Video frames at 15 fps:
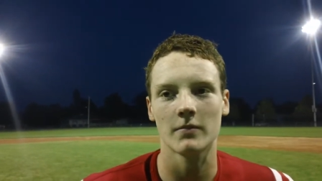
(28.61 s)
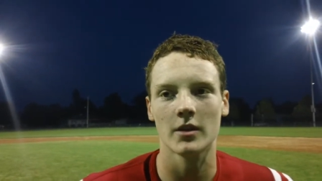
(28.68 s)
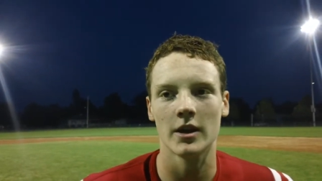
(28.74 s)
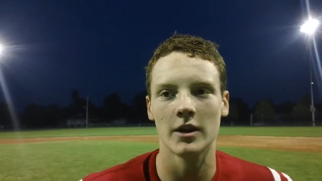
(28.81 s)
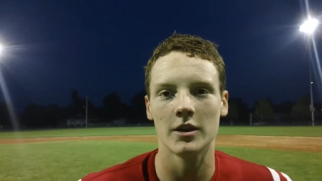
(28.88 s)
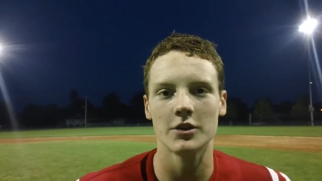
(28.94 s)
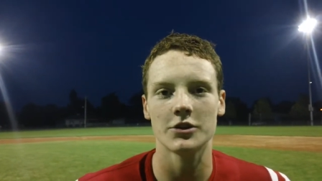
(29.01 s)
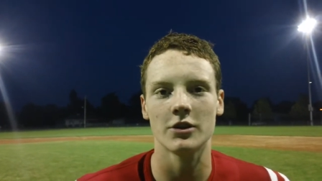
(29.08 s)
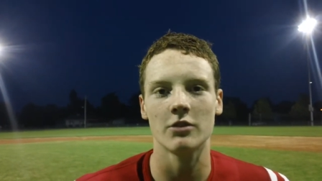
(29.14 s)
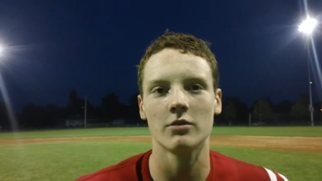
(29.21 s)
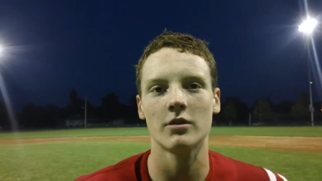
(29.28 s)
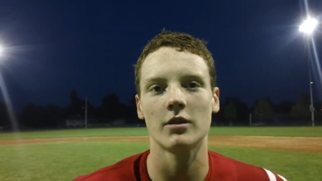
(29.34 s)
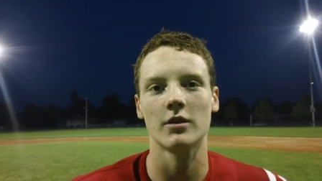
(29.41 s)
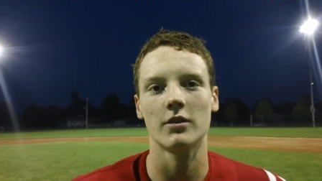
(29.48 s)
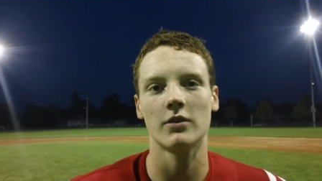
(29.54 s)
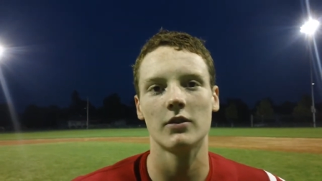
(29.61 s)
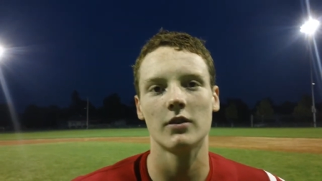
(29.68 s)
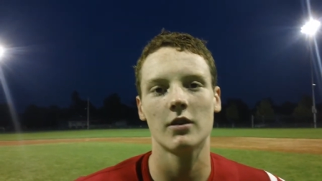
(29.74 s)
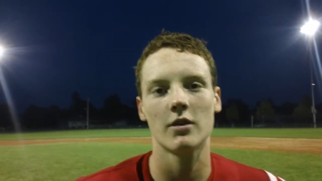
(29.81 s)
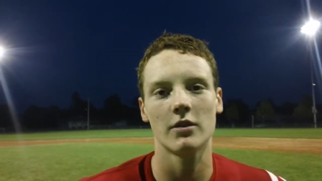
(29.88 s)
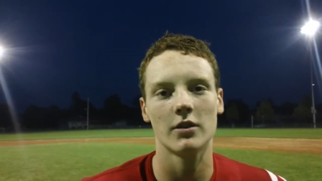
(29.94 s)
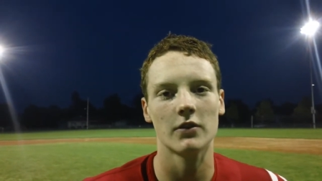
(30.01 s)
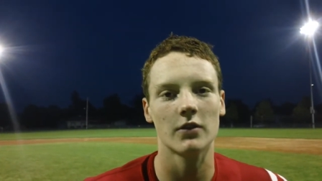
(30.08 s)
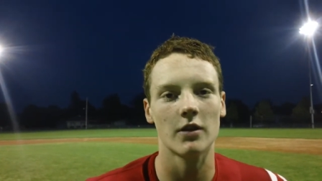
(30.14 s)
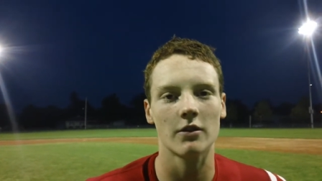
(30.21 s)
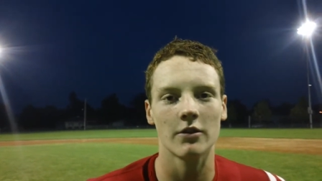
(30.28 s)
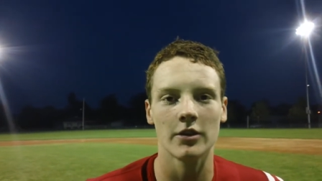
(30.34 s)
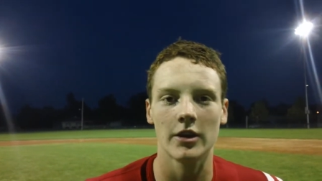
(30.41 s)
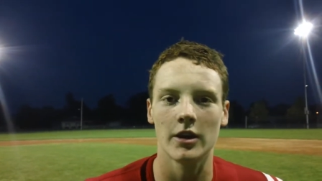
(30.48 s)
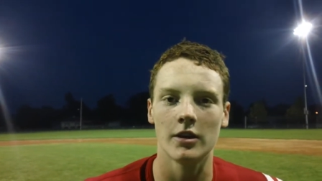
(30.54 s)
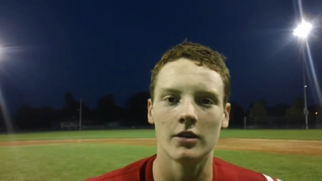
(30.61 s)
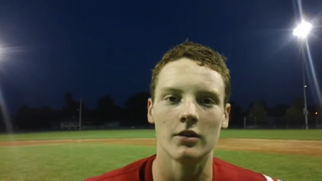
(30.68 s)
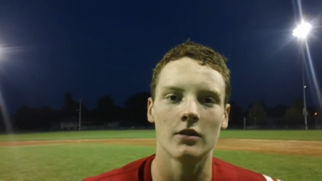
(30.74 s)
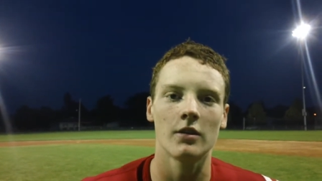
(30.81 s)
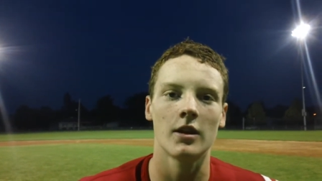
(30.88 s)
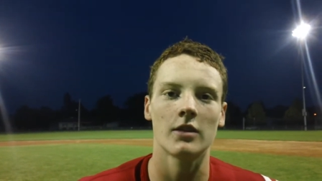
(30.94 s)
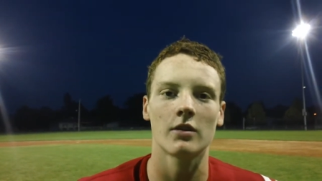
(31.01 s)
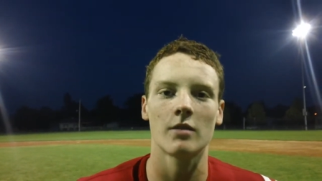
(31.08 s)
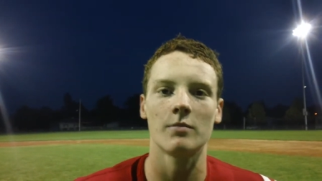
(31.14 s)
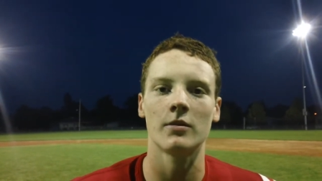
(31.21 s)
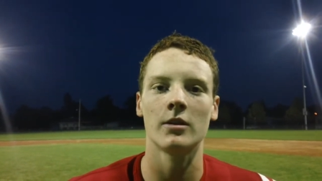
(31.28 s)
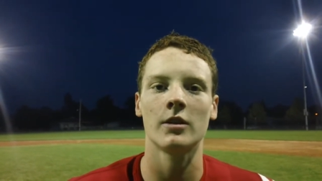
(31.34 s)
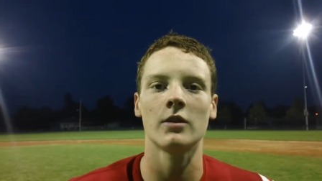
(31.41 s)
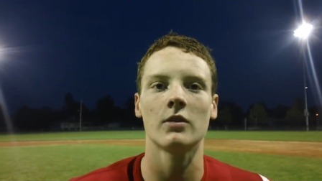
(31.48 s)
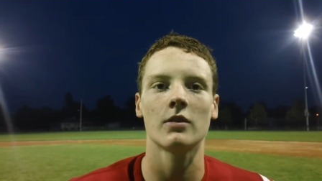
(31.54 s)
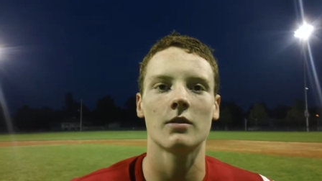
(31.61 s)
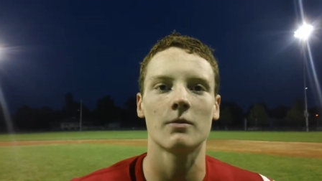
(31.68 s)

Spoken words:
and it showed because we didn't start really hitting until the last couple innings.